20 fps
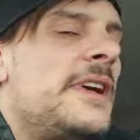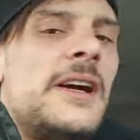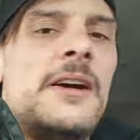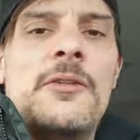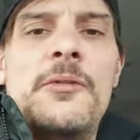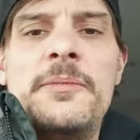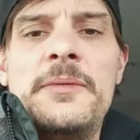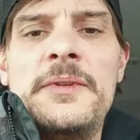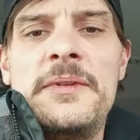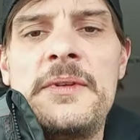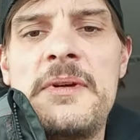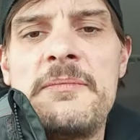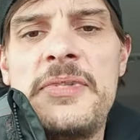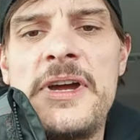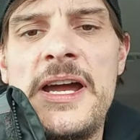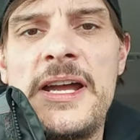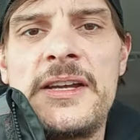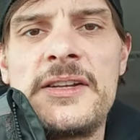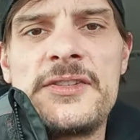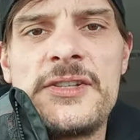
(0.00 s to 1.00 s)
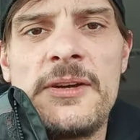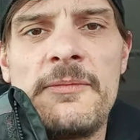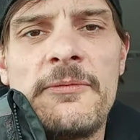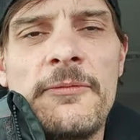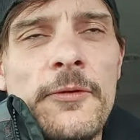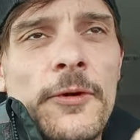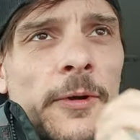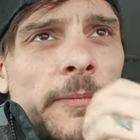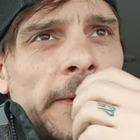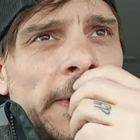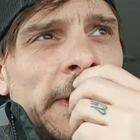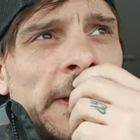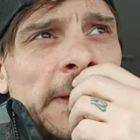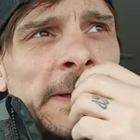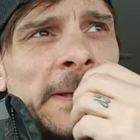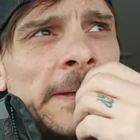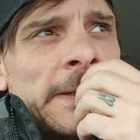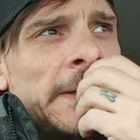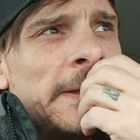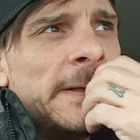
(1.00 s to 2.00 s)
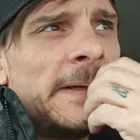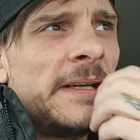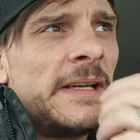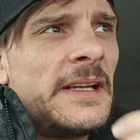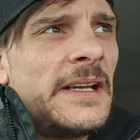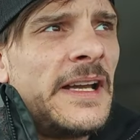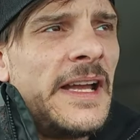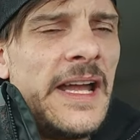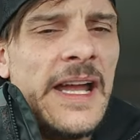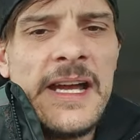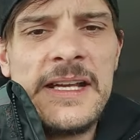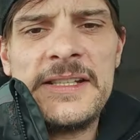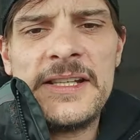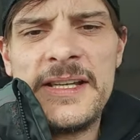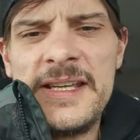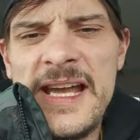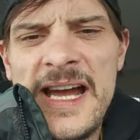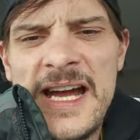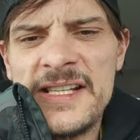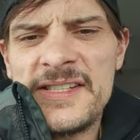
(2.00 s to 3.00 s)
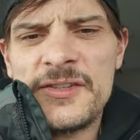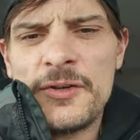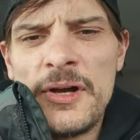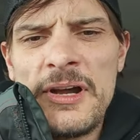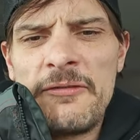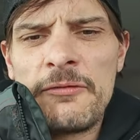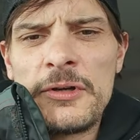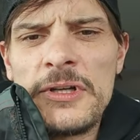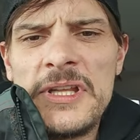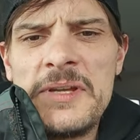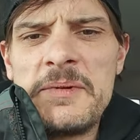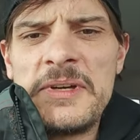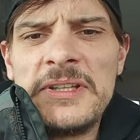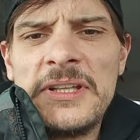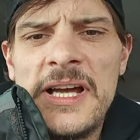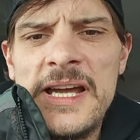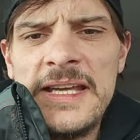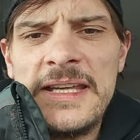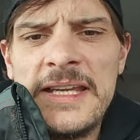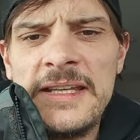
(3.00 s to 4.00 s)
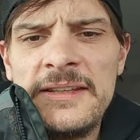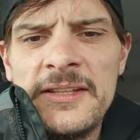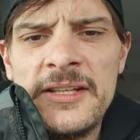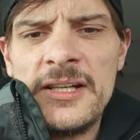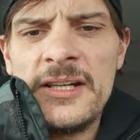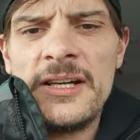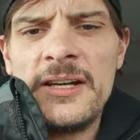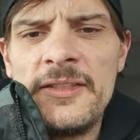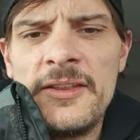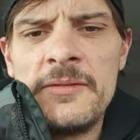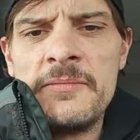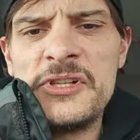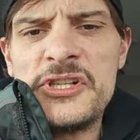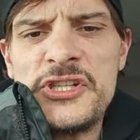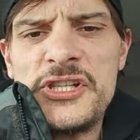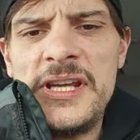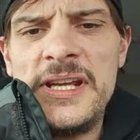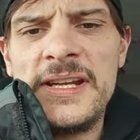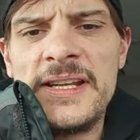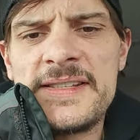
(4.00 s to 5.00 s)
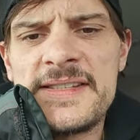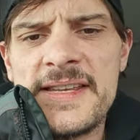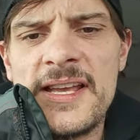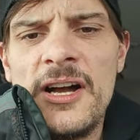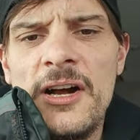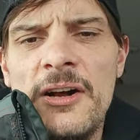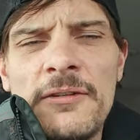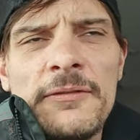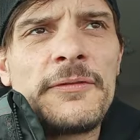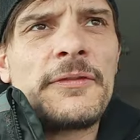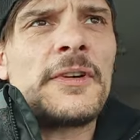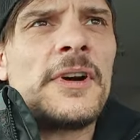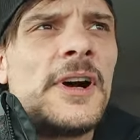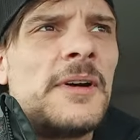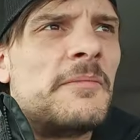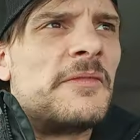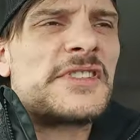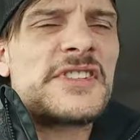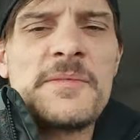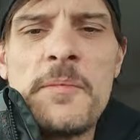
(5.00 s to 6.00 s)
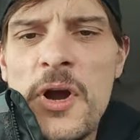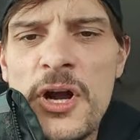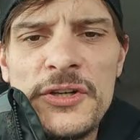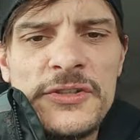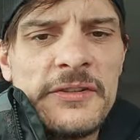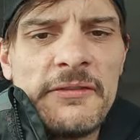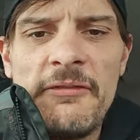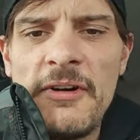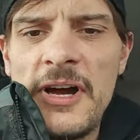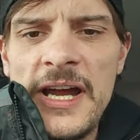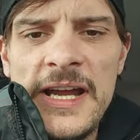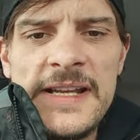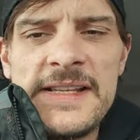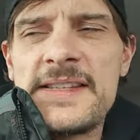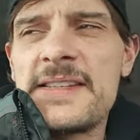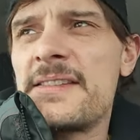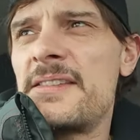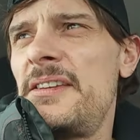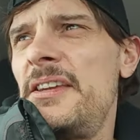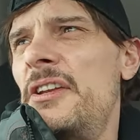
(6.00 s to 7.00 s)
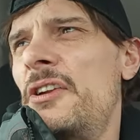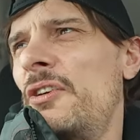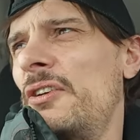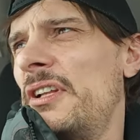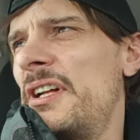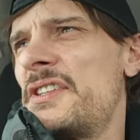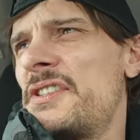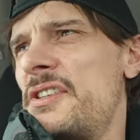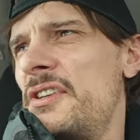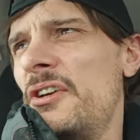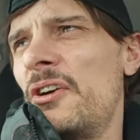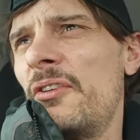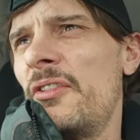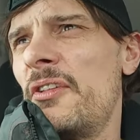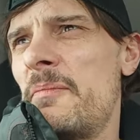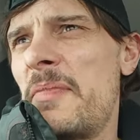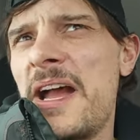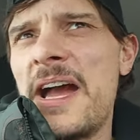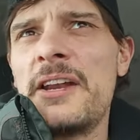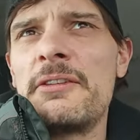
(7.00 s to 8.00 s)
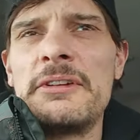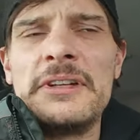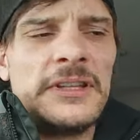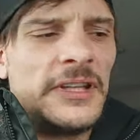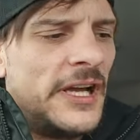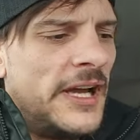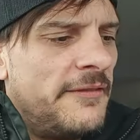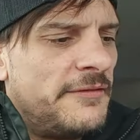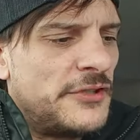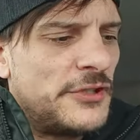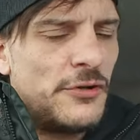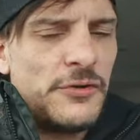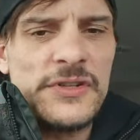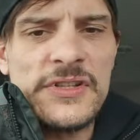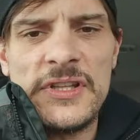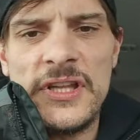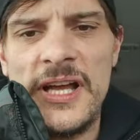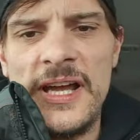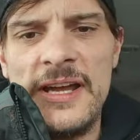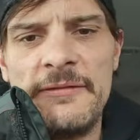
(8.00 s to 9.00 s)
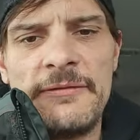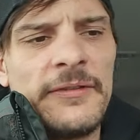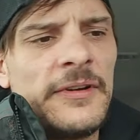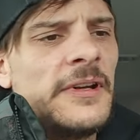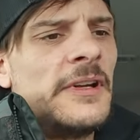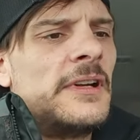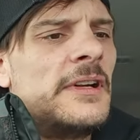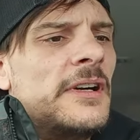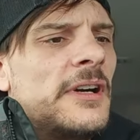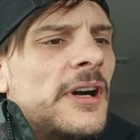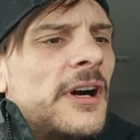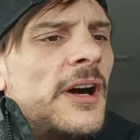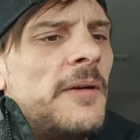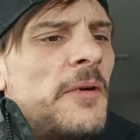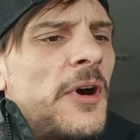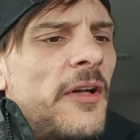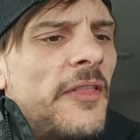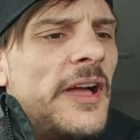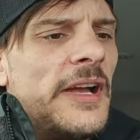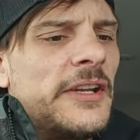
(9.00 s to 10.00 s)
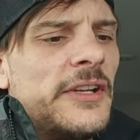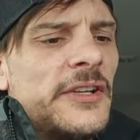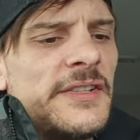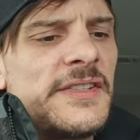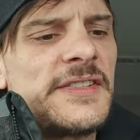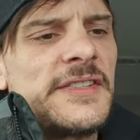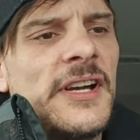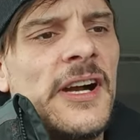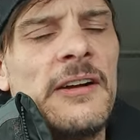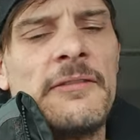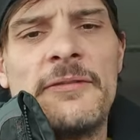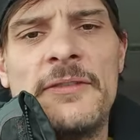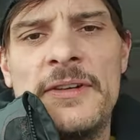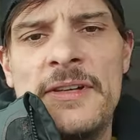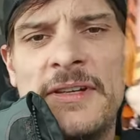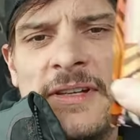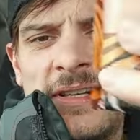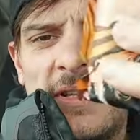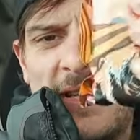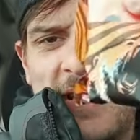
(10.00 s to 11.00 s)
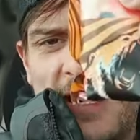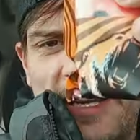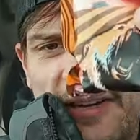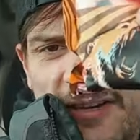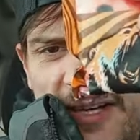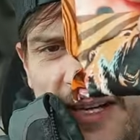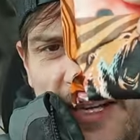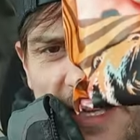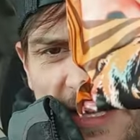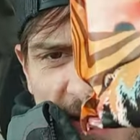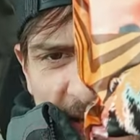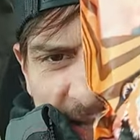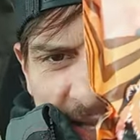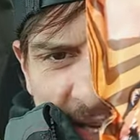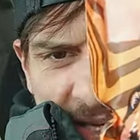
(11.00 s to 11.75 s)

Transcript: yeah, open that package up for me. And uh, yeah, so I've really been liking the, the machine itself. Um, smart device, you know, lets you know the battery life, juice life, um, all that good stuff. Here it is